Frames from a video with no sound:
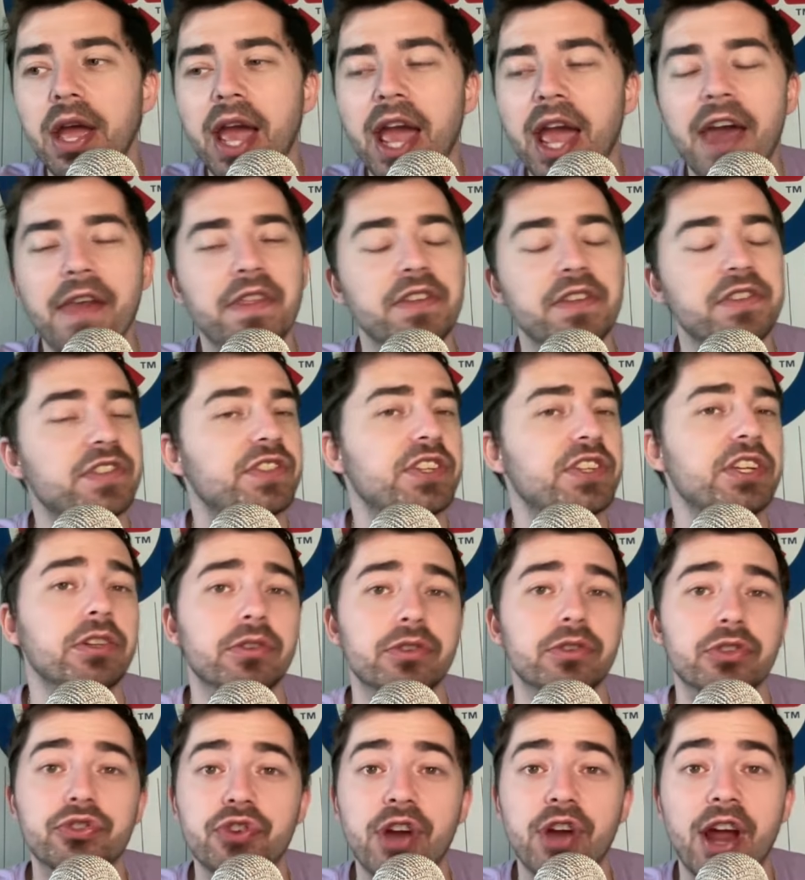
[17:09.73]
And the
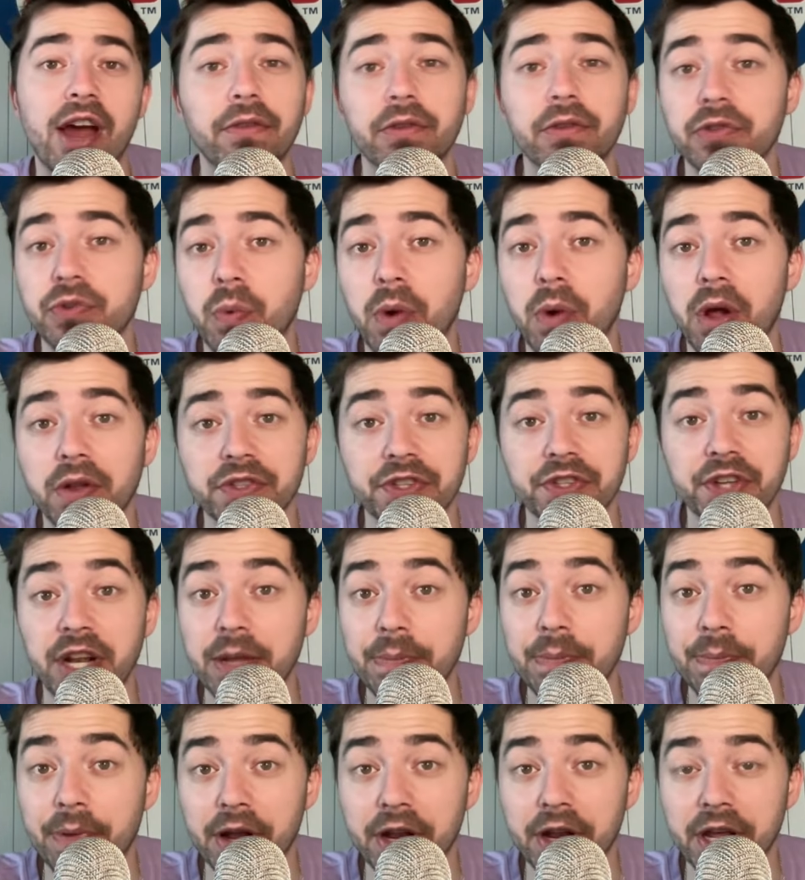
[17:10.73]
Steelers travel as well as
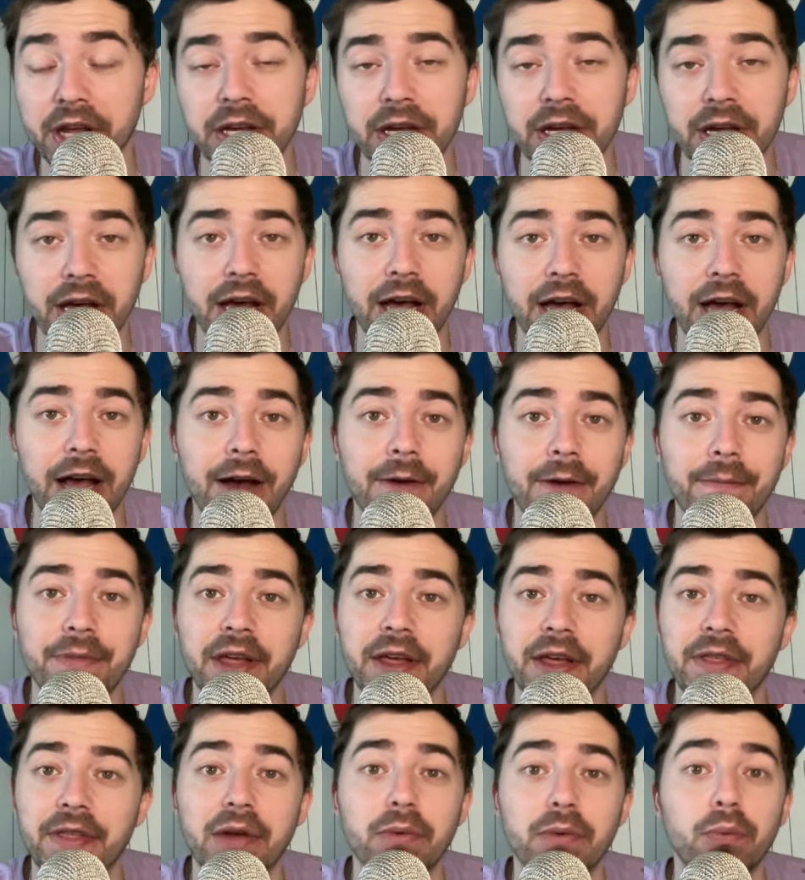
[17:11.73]
anybody. Uh,
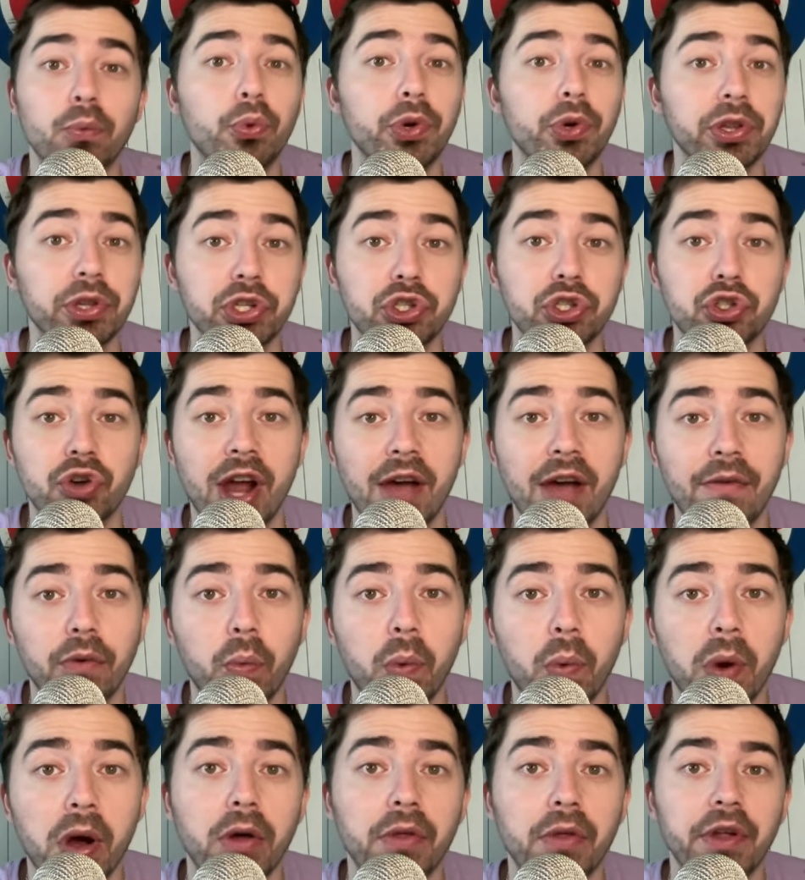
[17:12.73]
they they really travel
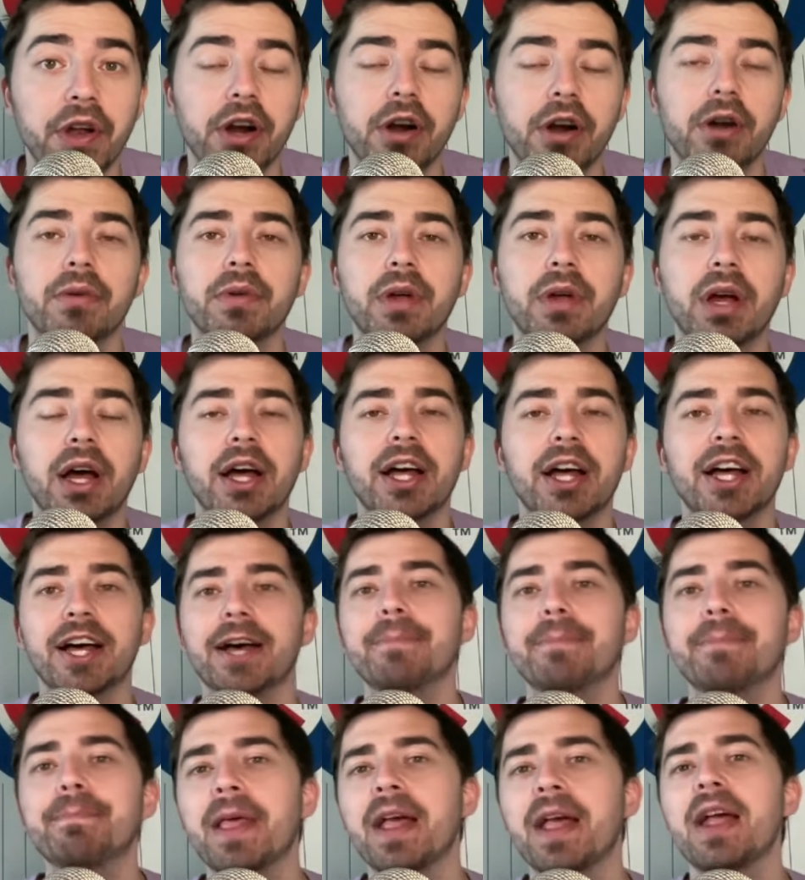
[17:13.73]
well there.
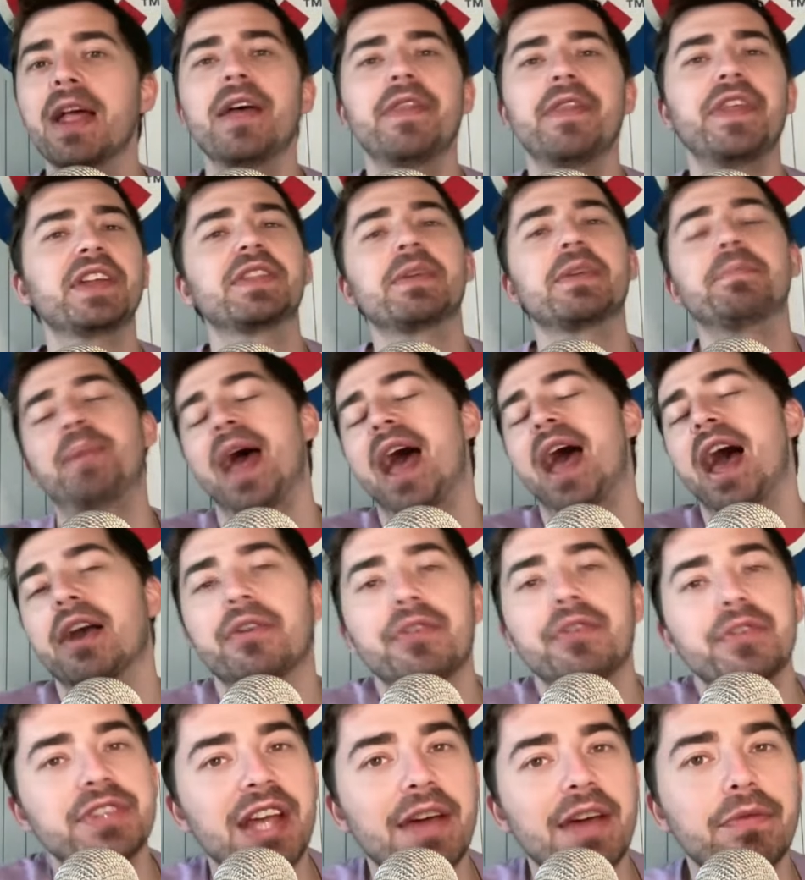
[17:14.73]
Uh, I think the
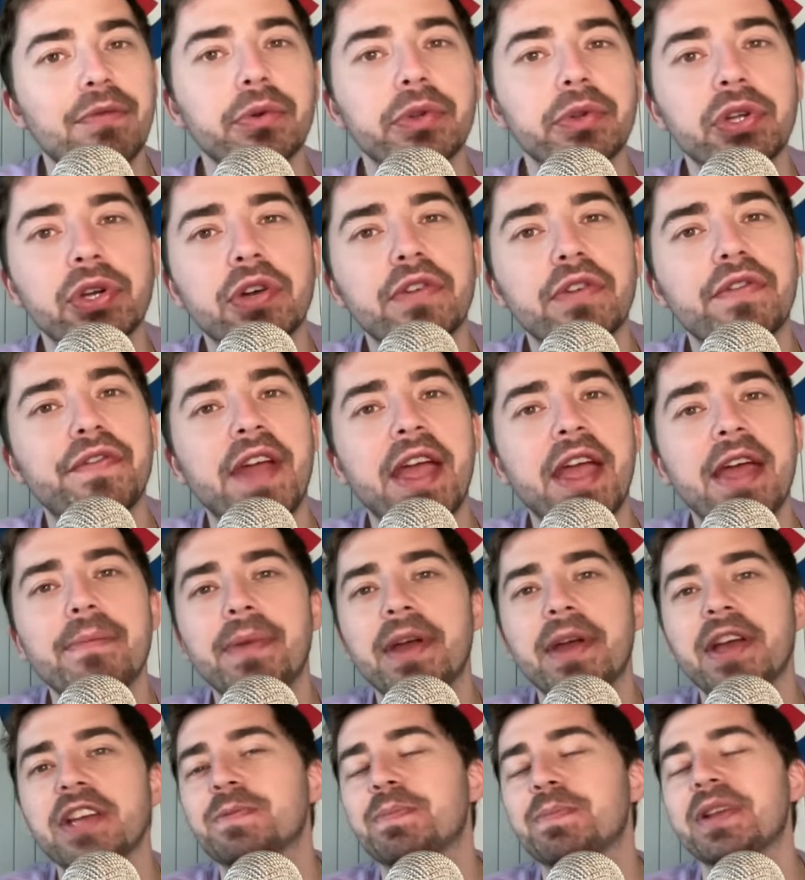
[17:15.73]
Packers have a really good fan
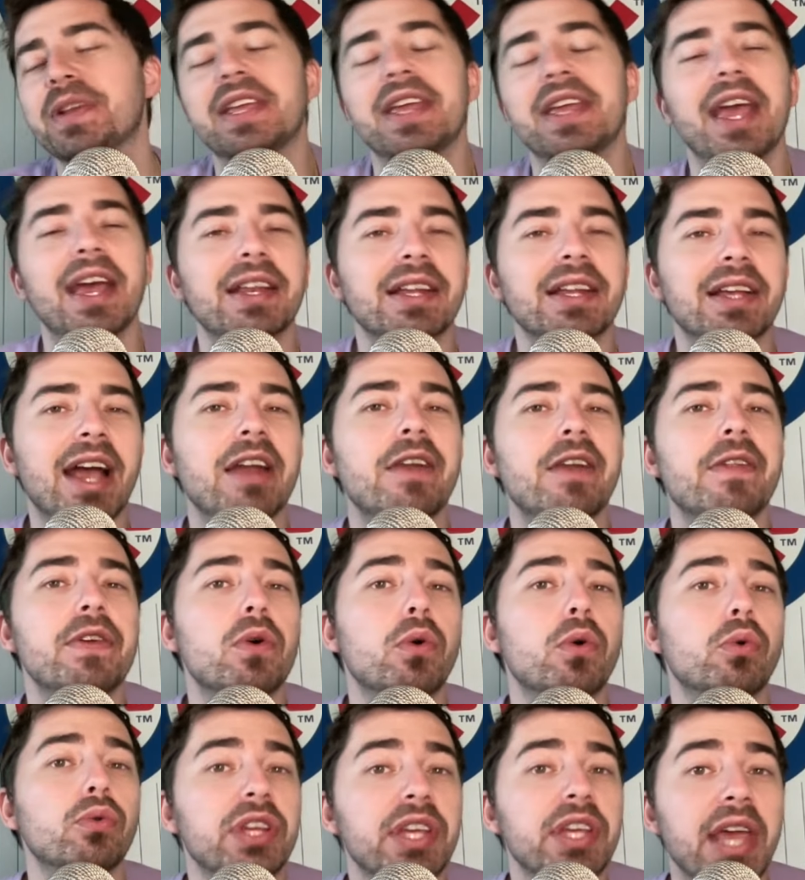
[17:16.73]
base, but again, kind of the
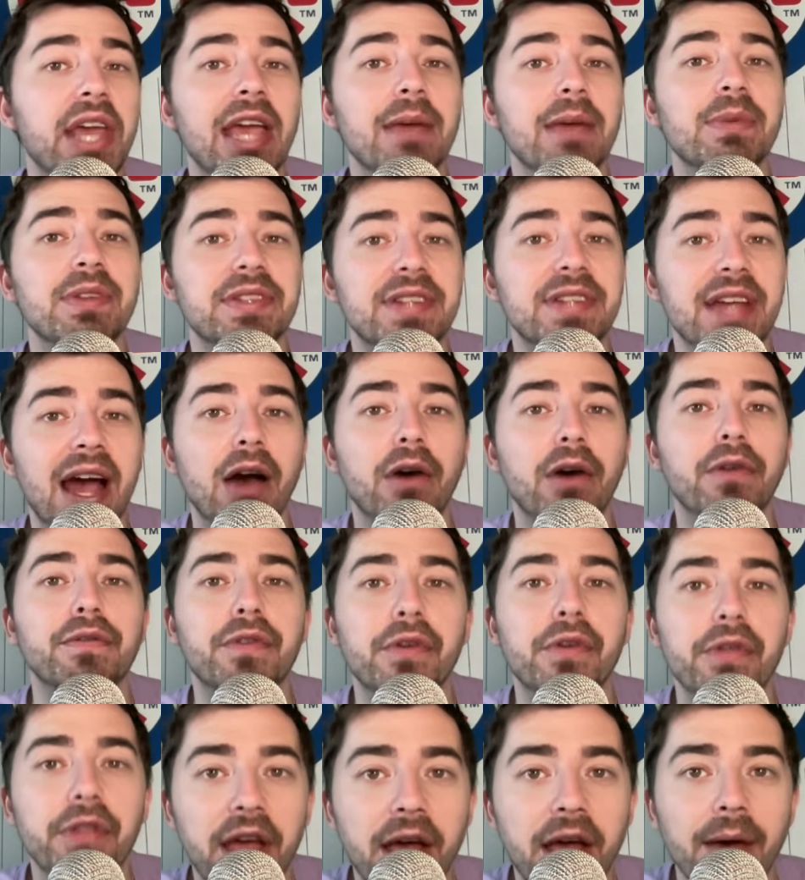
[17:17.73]
only game in town
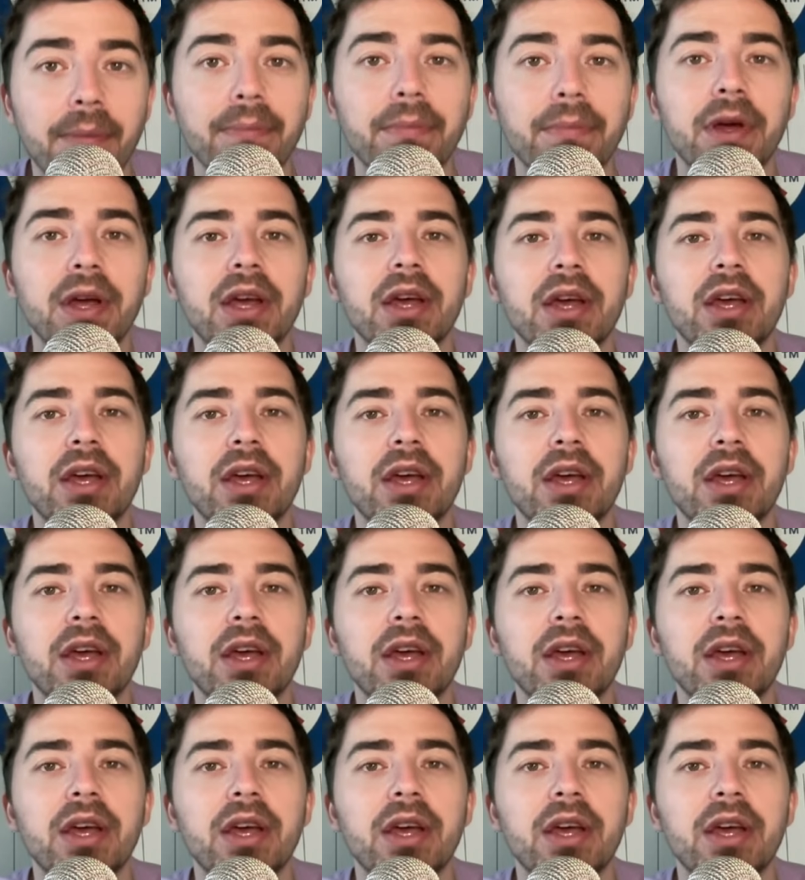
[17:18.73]
for them.